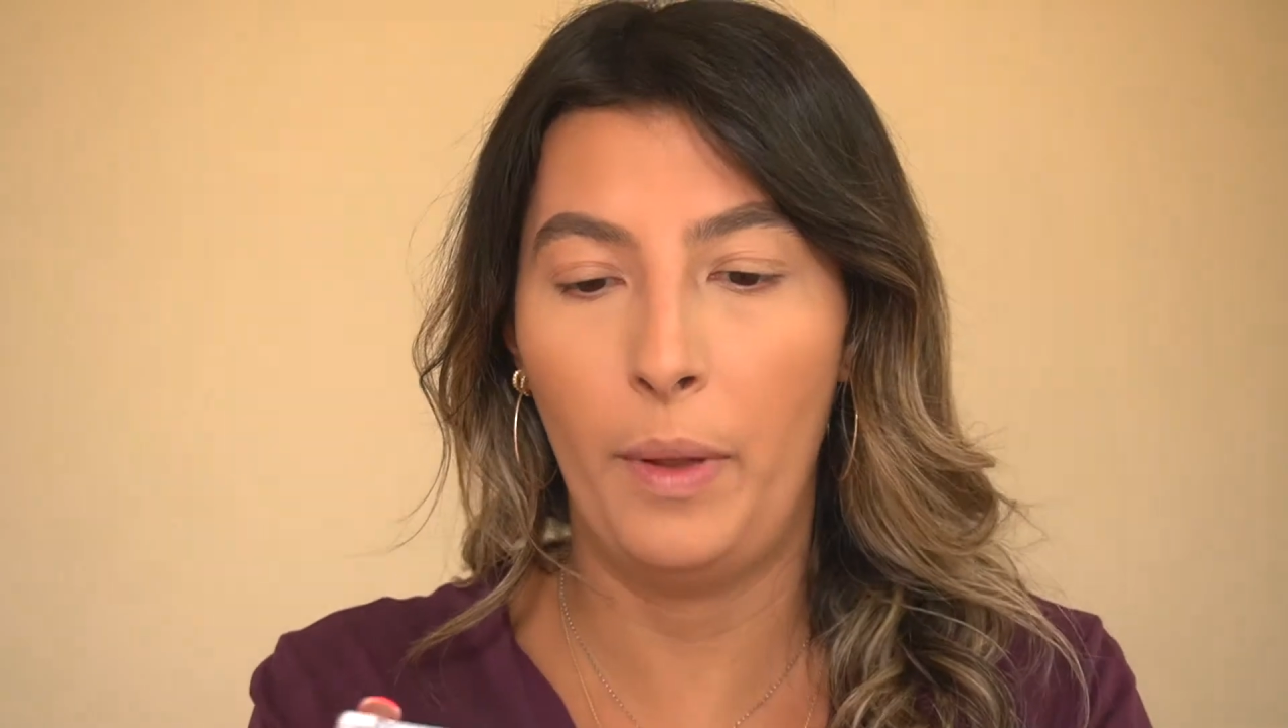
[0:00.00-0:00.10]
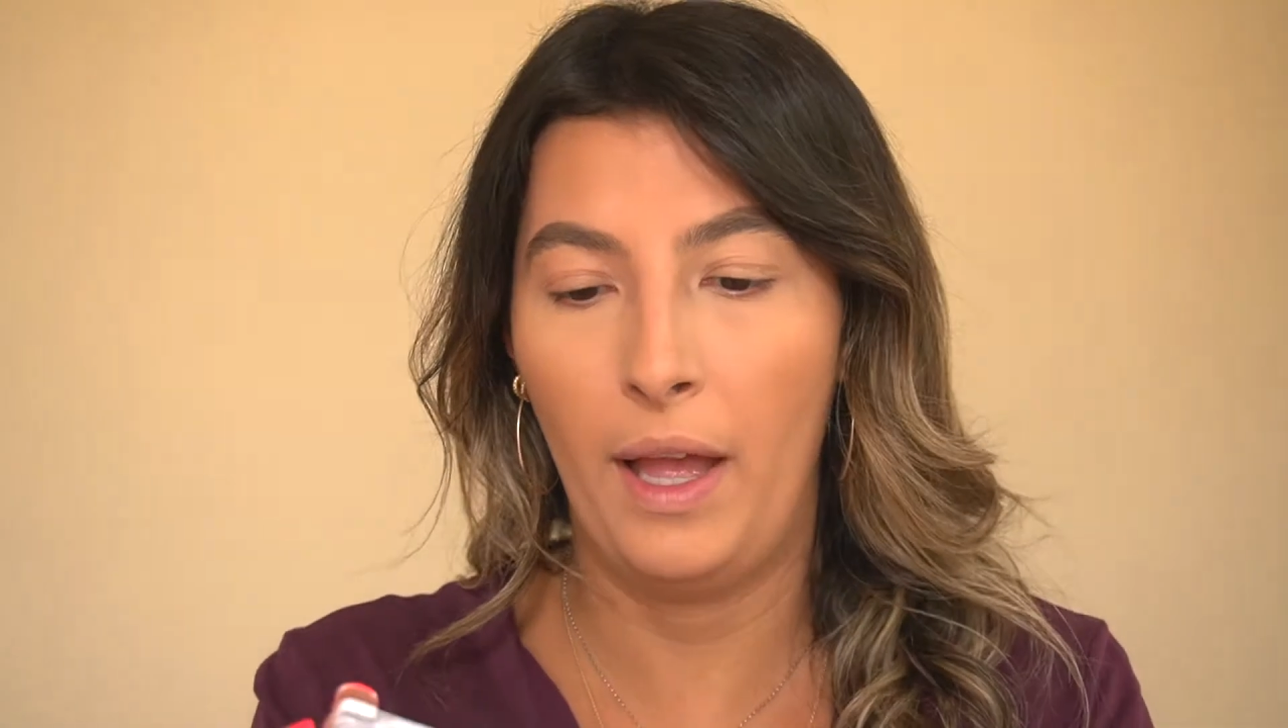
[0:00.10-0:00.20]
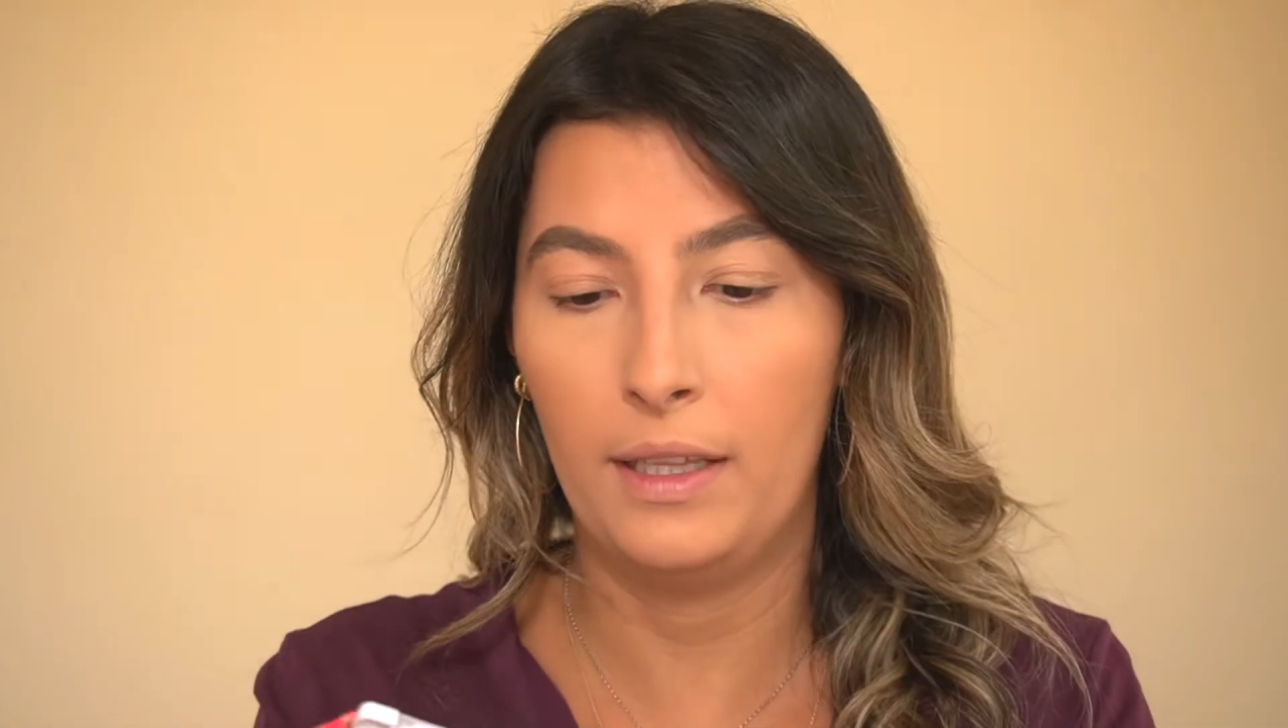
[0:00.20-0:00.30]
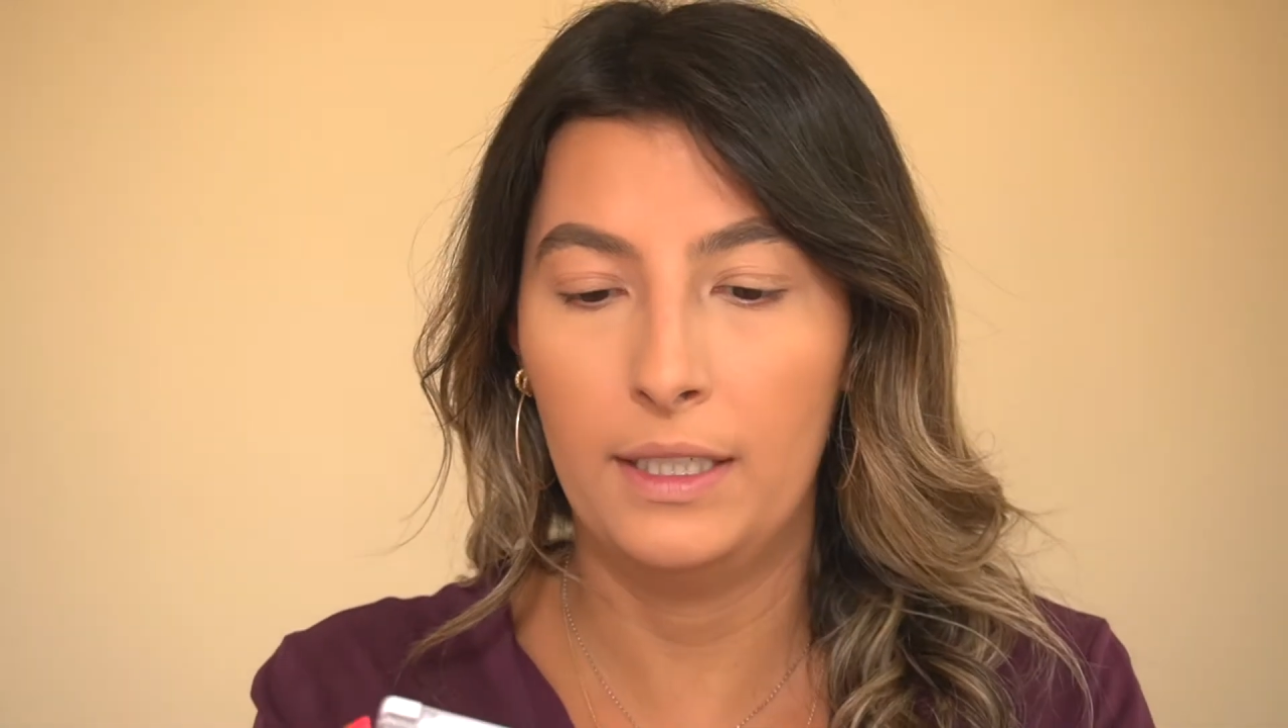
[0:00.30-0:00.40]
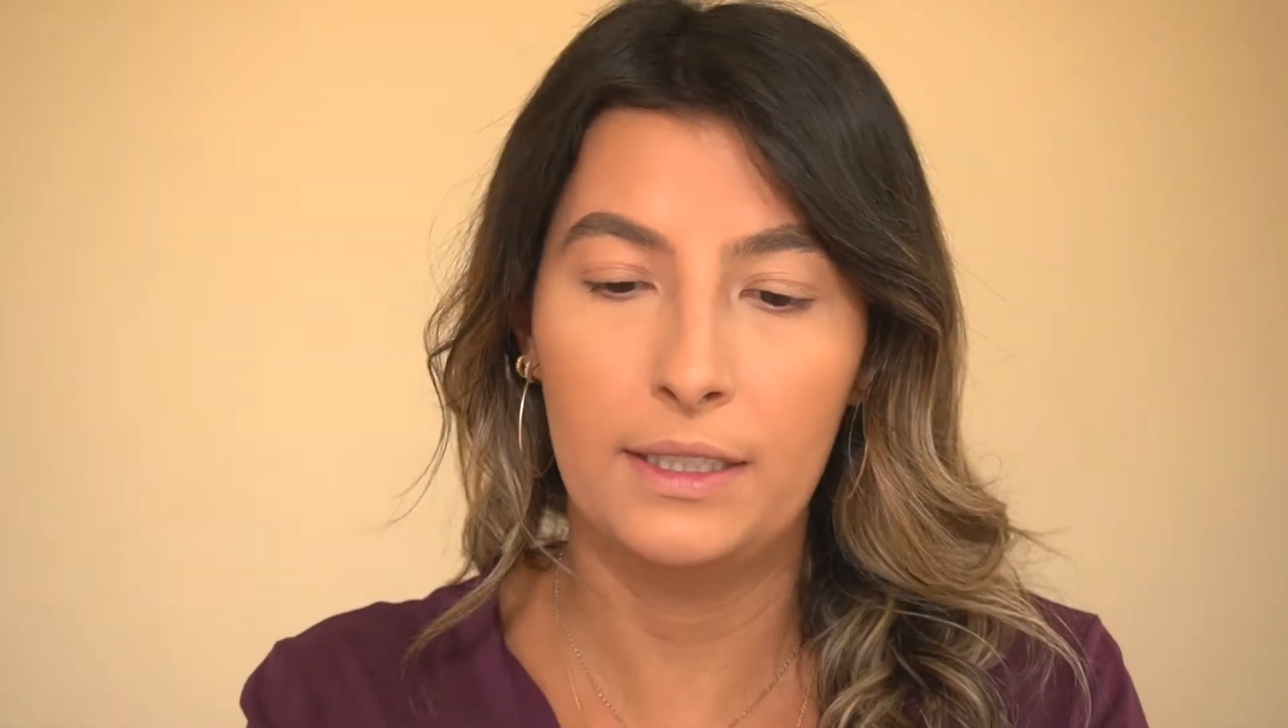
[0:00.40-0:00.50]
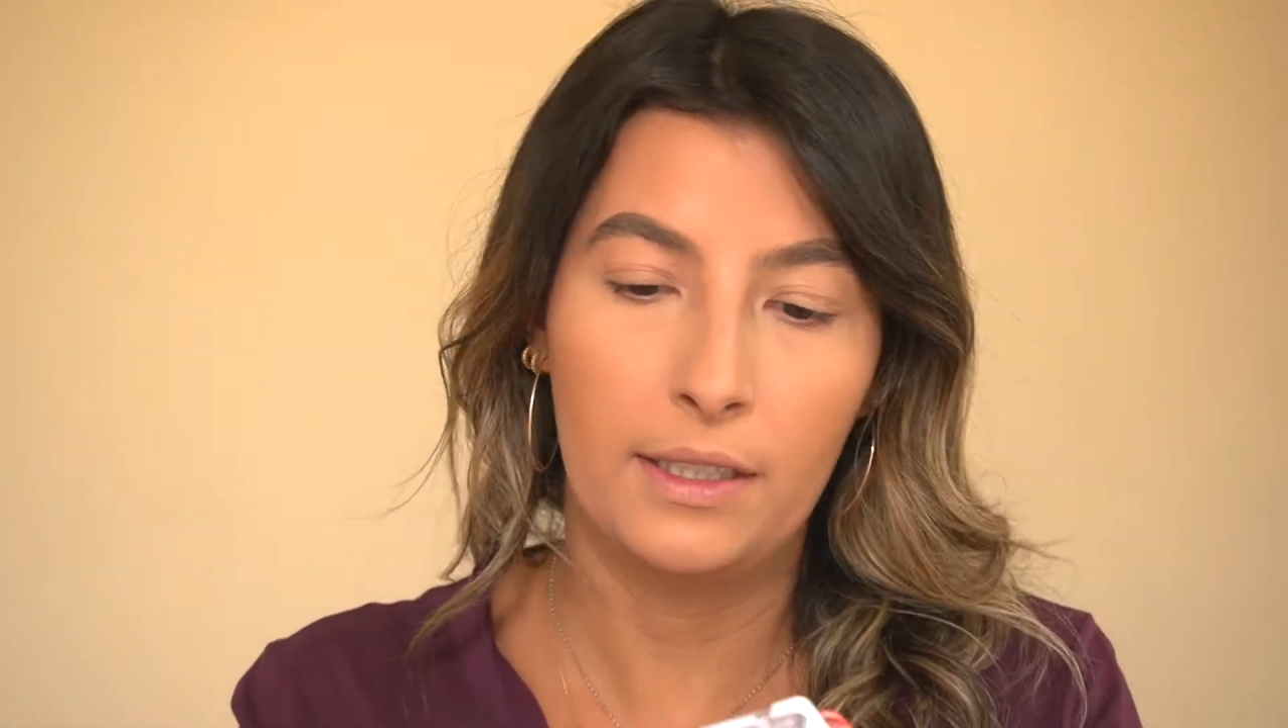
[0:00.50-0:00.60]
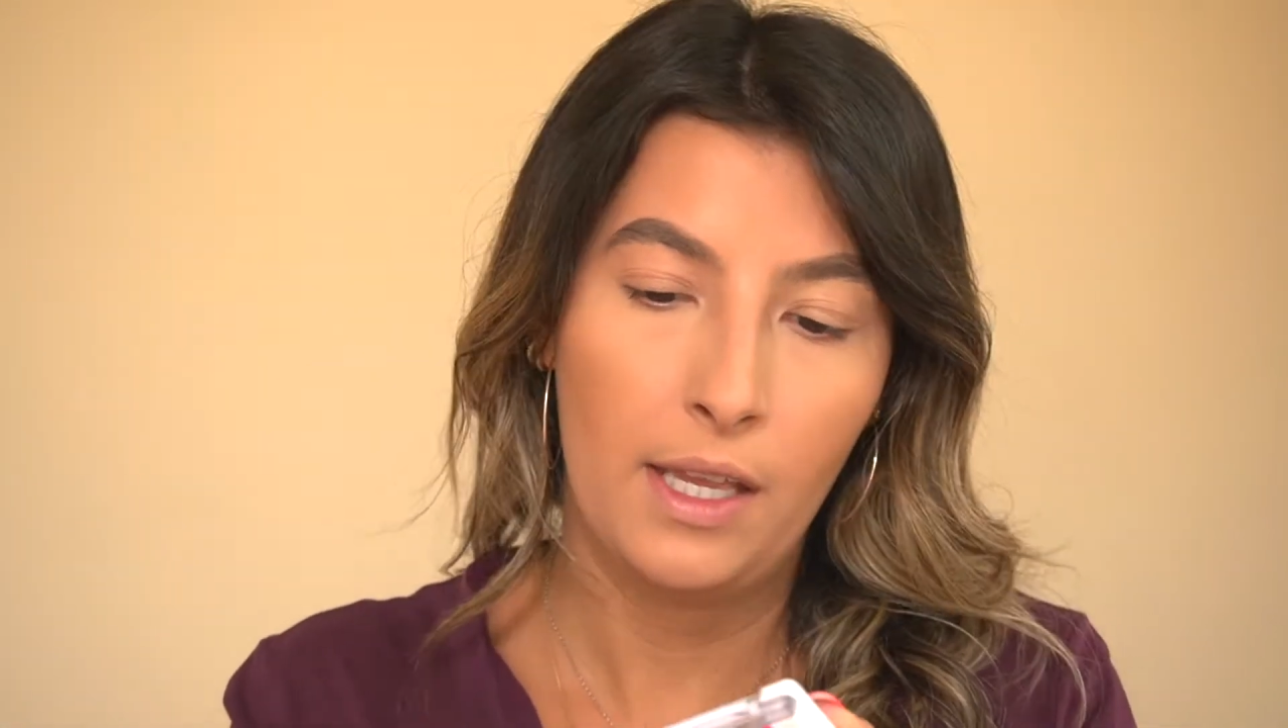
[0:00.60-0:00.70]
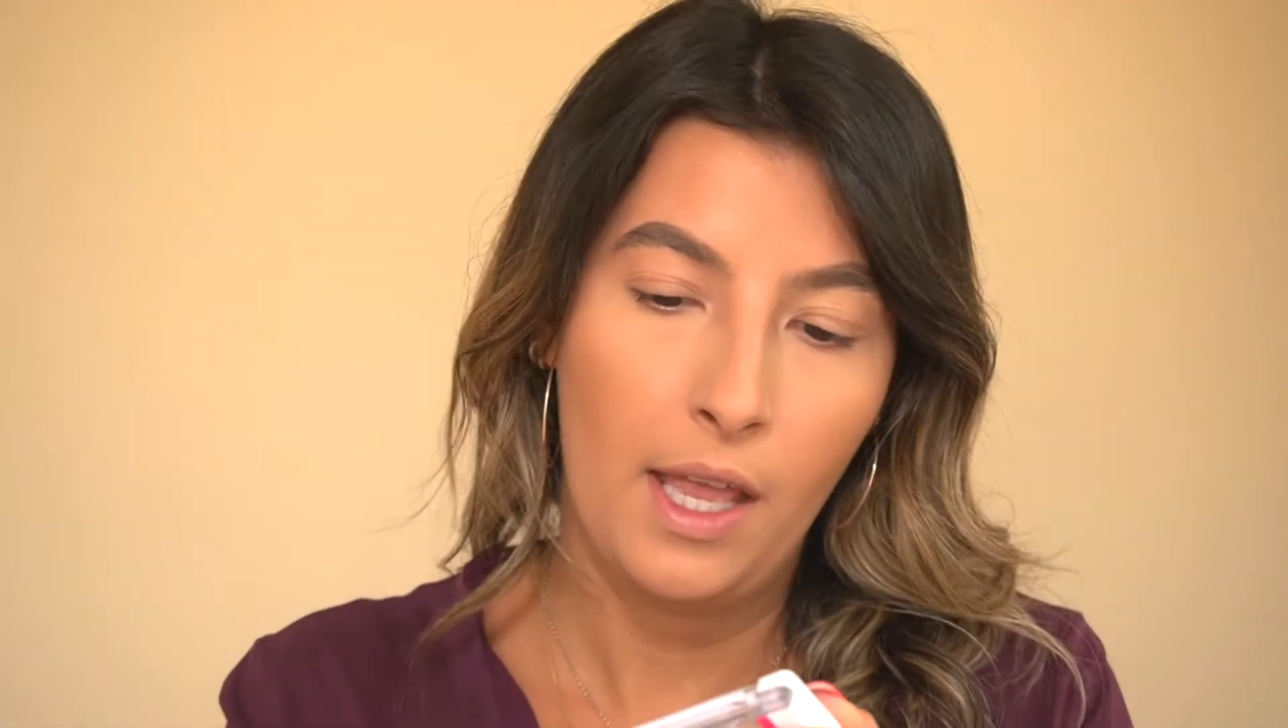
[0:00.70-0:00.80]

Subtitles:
palette,